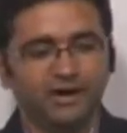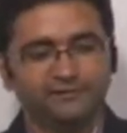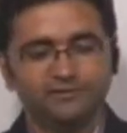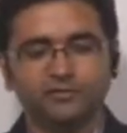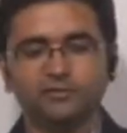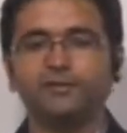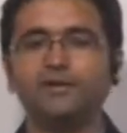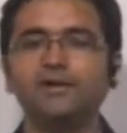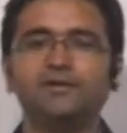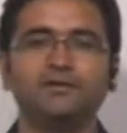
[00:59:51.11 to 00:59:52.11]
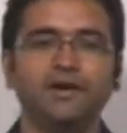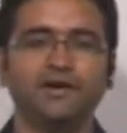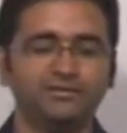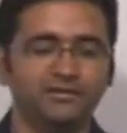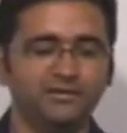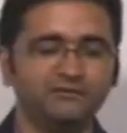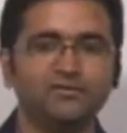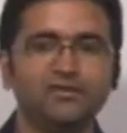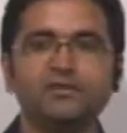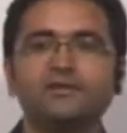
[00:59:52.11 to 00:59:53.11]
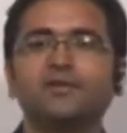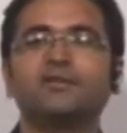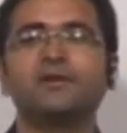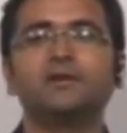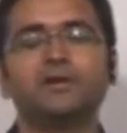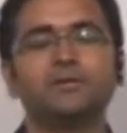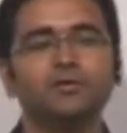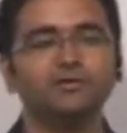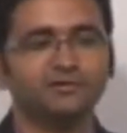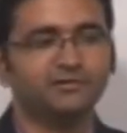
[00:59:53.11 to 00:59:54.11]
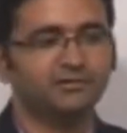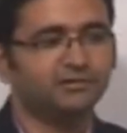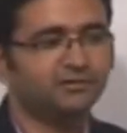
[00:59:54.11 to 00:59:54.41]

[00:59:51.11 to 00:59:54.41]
Either you open it and see what is there inside the black box.